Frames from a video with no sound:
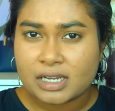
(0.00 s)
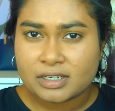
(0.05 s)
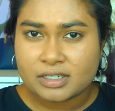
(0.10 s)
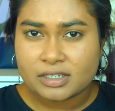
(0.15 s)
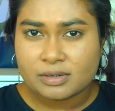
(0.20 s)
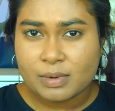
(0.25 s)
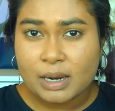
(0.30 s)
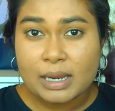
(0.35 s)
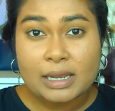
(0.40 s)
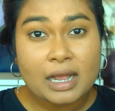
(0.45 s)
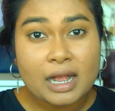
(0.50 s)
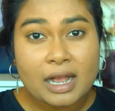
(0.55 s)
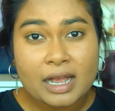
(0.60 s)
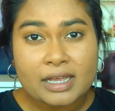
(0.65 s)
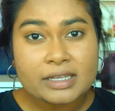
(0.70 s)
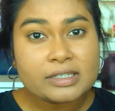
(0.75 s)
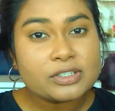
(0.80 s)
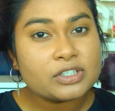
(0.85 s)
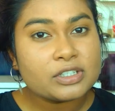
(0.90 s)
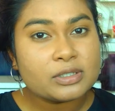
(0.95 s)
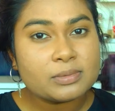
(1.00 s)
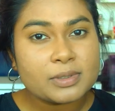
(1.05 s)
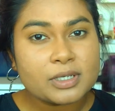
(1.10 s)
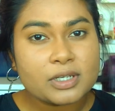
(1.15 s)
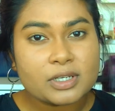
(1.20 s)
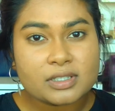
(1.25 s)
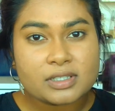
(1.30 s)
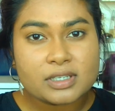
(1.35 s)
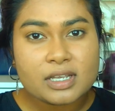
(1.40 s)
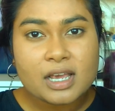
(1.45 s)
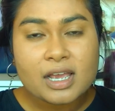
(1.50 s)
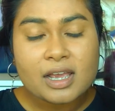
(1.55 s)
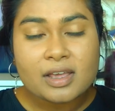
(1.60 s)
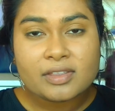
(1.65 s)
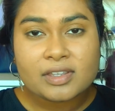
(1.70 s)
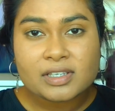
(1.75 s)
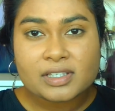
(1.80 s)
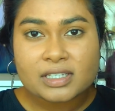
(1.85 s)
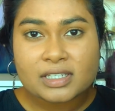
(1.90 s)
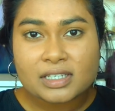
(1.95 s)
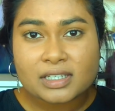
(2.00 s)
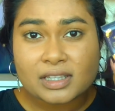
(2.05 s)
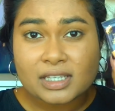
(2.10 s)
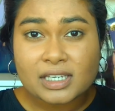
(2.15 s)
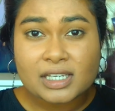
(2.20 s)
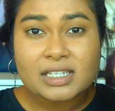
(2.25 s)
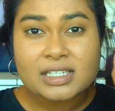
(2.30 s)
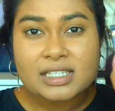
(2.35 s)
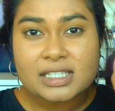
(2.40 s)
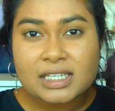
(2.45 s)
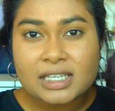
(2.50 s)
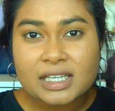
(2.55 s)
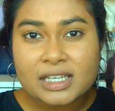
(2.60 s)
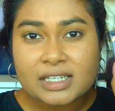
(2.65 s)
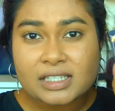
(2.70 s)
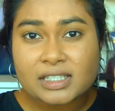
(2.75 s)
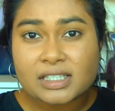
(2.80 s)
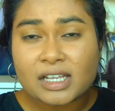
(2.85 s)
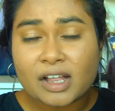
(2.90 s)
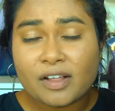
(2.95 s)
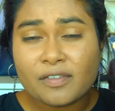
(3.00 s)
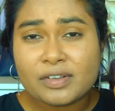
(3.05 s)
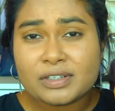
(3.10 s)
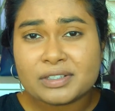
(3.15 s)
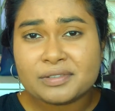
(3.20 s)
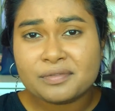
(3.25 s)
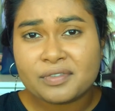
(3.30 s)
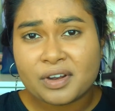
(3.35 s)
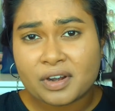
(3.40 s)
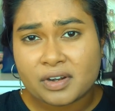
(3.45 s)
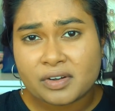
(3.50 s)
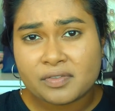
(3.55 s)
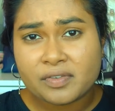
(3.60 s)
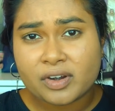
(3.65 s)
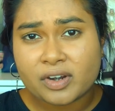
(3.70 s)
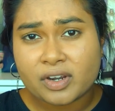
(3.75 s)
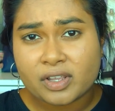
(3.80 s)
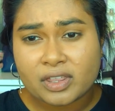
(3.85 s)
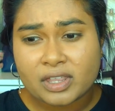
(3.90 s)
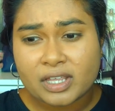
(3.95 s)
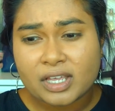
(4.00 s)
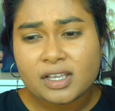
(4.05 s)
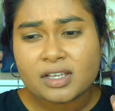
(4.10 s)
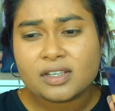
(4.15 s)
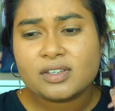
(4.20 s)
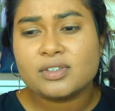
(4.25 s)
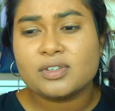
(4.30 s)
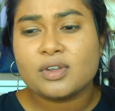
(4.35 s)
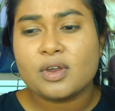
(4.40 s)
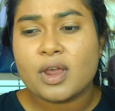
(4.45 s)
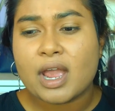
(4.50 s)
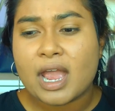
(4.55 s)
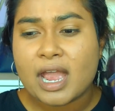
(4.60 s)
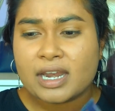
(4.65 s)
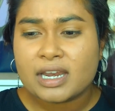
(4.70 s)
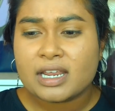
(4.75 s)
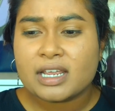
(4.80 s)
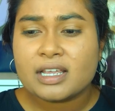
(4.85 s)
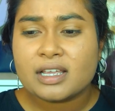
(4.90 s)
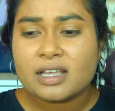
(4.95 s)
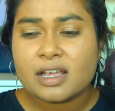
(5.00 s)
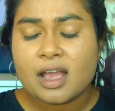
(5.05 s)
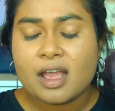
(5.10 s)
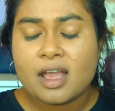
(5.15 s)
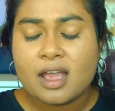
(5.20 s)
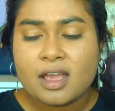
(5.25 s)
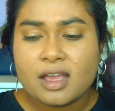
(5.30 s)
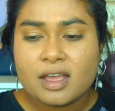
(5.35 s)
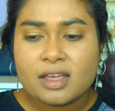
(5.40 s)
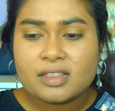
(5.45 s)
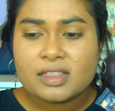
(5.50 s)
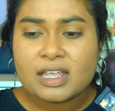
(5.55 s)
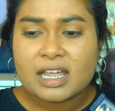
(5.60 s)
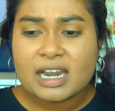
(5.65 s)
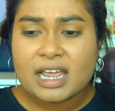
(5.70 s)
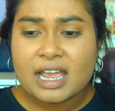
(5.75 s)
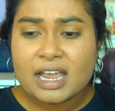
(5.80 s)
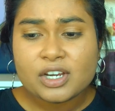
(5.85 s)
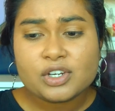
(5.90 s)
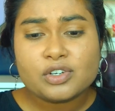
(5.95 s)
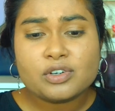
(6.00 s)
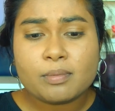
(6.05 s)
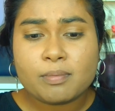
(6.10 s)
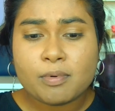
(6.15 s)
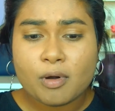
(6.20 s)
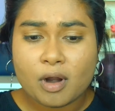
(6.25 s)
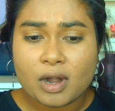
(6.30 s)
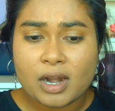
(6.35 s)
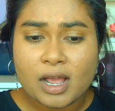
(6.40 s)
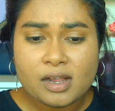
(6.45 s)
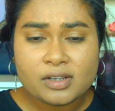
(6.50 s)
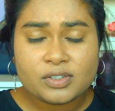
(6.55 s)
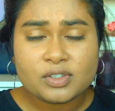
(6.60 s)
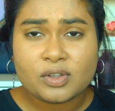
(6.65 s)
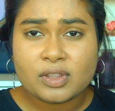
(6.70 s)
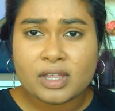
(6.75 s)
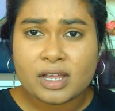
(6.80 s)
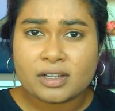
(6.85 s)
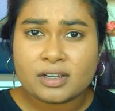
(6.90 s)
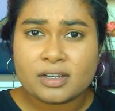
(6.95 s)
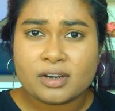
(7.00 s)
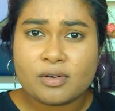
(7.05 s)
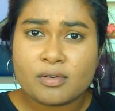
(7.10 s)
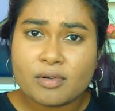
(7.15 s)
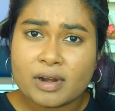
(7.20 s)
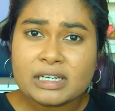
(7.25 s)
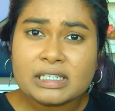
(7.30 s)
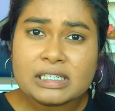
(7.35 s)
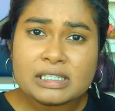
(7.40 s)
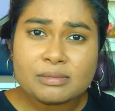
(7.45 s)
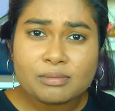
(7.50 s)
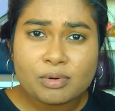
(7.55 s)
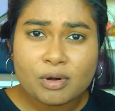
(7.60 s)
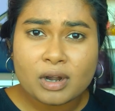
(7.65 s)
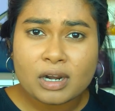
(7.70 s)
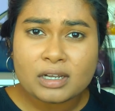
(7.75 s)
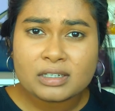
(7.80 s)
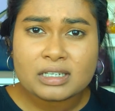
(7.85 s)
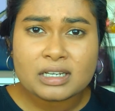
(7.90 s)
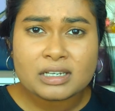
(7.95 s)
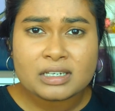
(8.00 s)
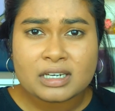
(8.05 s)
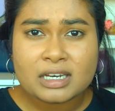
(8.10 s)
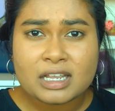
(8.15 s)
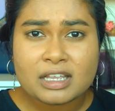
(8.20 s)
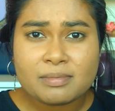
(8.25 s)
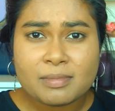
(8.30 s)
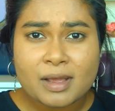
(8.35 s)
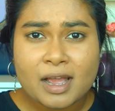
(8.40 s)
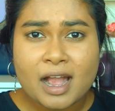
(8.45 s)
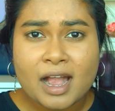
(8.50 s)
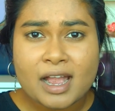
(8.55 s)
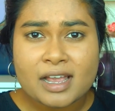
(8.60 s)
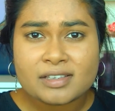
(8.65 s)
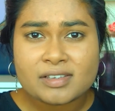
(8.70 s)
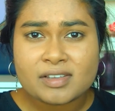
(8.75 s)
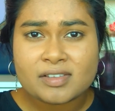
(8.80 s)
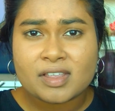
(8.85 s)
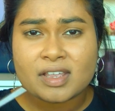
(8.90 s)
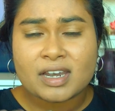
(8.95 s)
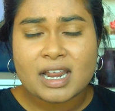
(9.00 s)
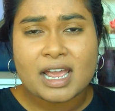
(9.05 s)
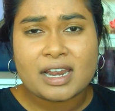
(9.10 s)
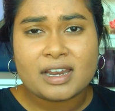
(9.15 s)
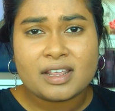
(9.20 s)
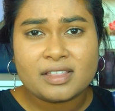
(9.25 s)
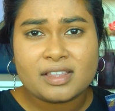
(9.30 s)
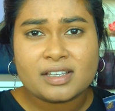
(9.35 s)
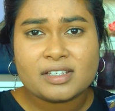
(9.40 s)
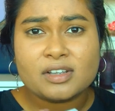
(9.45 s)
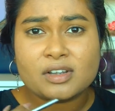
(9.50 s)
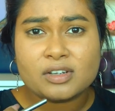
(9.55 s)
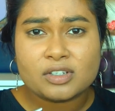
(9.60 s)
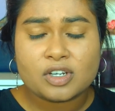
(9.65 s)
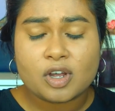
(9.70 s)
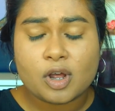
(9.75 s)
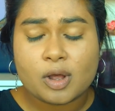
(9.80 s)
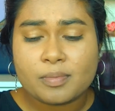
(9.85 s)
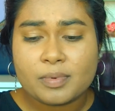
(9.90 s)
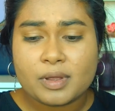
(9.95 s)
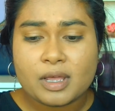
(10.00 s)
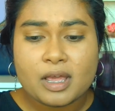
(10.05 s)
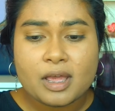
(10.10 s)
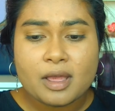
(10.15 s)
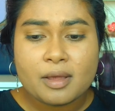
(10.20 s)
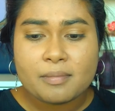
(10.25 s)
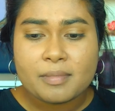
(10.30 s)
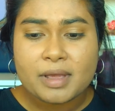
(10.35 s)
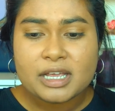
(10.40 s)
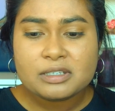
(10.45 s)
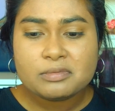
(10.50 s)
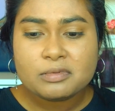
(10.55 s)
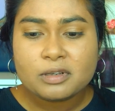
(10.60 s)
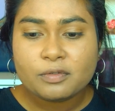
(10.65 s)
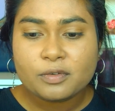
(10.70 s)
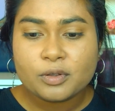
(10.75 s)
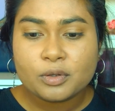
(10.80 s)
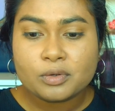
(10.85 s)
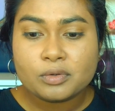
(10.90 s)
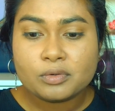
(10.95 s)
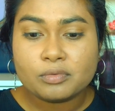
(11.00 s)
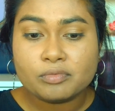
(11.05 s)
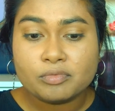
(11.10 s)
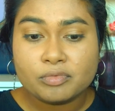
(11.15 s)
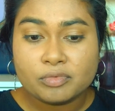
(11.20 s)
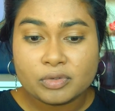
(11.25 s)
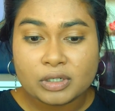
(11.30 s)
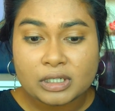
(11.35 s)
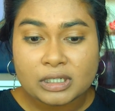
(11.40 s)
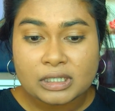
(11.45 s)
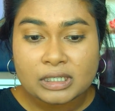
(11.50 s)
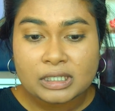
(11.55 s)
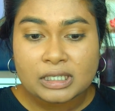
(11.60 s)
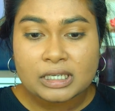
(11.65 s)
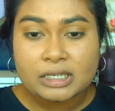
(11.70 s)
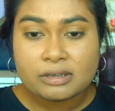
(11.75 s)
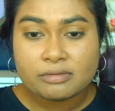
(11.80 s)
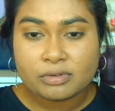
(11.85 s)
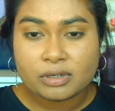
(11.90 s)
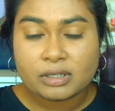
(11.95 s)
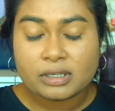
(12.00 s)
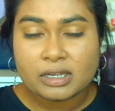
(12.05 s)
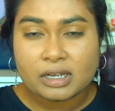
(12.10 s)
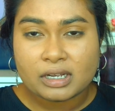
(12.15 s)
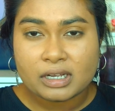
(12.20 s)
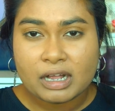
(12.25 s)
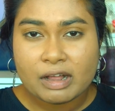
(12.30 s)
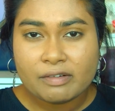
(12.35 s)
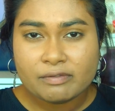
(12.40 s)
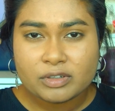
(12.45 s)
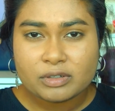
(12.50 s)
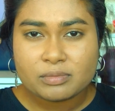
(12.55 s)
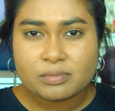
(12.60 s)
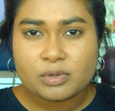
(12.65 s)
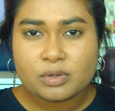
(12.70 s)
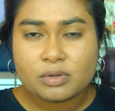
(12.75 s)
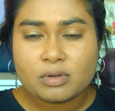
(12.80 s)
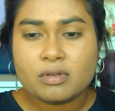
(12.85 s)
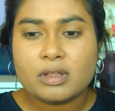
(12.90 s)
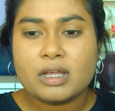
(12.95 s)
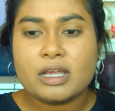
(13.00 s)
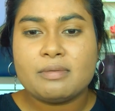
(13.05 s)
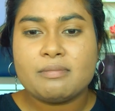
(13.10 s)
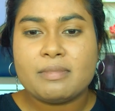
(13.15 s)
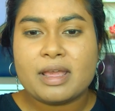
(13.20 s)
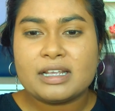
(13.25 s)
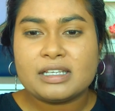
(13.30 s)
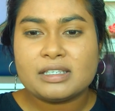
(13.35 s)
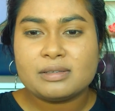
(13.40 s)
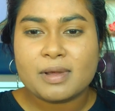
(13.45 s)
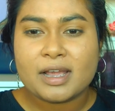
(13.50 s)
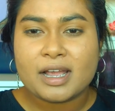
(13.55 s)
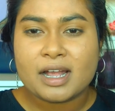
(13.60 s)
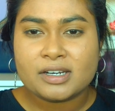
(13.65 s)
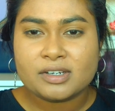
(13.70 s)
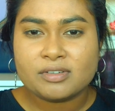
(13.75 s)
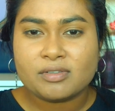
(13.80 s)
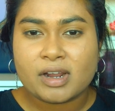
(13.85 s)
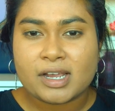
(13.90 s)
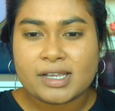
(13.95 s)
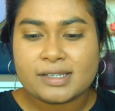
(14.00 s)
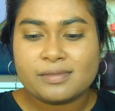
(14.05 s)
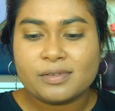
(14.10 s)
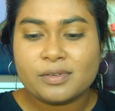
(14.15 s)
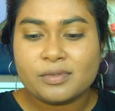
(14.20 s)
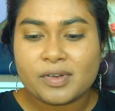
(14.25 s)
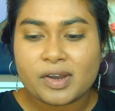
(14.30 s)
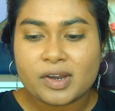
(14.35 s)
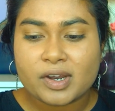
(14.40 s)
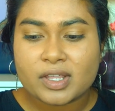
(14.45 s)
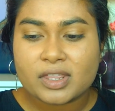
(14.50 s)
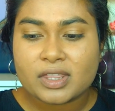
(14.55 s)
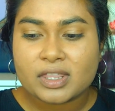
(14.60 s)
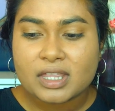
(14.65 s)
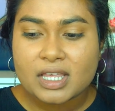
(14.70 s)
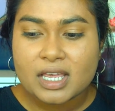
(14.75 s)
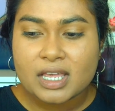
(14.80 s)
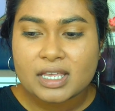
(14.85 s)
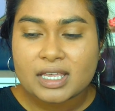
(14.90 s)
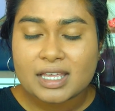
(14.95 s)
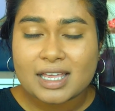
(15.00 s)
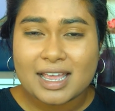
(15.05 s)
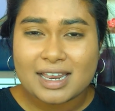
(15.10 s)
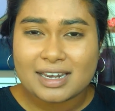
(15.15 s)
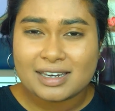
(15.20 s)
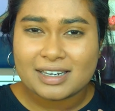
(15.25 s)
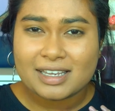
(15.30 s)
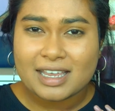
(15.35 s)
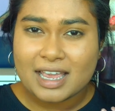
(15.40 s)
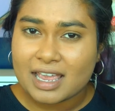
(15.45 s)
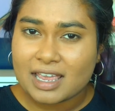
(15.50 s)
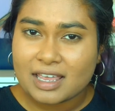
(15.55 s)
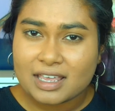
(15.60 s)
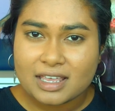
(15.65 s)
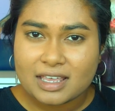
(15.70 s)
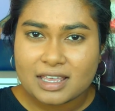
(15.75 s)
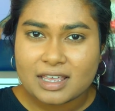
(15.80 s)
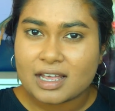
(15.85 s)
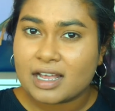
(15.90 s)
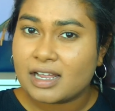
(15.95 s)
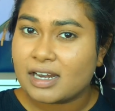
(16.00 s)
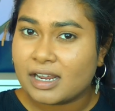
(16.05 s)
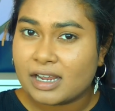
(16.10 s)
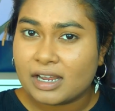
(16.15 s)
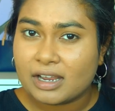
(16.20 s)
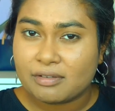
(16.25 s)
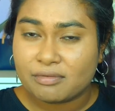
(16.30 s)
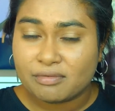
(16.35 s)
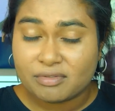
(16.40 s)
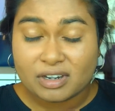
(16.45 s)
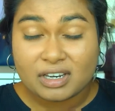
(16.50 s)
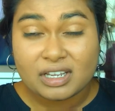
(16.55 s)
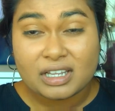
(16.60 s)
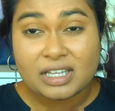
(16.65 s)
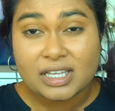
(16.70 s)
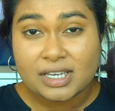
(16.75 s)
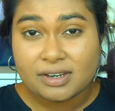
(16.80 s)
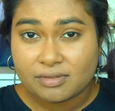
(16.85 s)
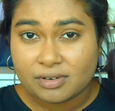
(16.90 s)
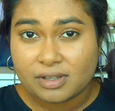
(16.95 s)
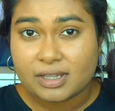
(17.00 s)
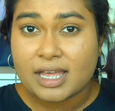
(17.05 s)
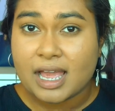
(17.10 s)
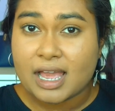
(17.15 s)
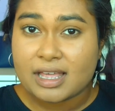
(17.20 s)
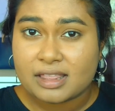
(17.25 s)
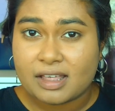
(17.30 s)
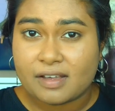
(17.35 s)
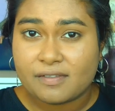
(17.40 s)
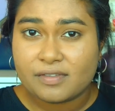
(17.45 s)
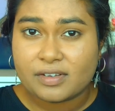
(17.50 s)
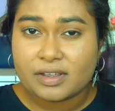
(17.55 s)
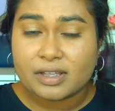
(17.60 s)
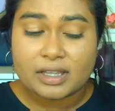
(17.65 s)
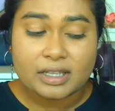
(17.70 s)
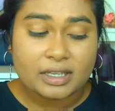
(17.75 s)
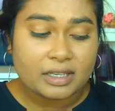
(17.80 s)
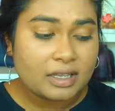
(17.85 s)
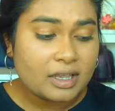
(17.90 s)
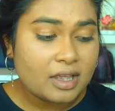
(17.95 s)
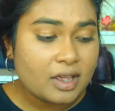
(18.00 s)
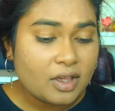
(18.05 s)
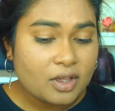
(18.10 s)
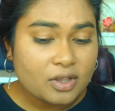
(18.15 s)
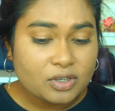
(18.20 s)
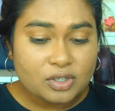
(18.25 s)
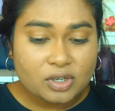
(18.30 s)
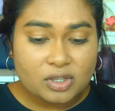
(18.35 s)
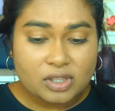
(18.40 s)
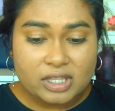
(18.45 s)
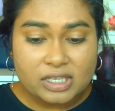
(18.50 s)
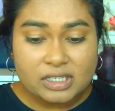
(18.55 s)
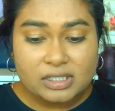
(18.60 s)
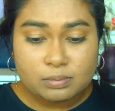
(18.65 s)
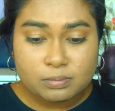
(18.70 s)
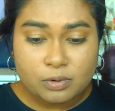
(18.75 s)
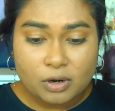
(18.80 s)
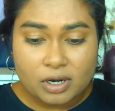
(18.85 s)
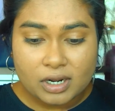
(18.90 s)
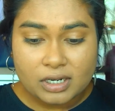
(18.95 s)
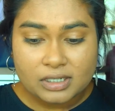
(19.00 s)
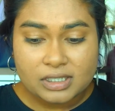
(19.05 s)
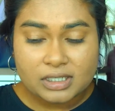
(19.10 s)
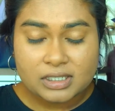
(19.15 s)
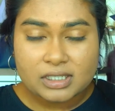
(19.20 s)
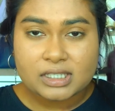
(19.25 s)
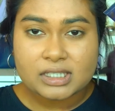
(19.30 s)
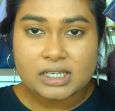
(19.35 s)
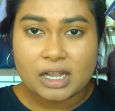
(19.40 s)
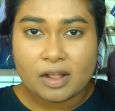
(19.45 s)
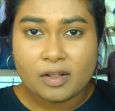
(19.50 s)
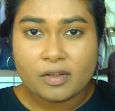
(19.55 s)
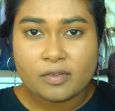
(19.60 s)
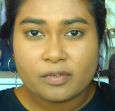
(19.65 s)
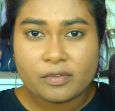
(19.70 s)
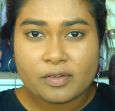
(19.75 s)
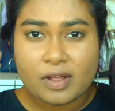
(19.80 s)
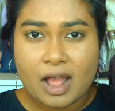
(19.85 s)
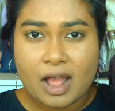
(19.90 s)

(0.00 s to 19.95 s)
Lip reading: under my eyes just because the concealer itself is very, very thick. So adding that extra product, so that correcting product underneath my eyes and then adding this on top makes me feel really, really uncomfortable. It makes my under eyes feel very thick and cakey and I really, really hate that feeling. So this product itself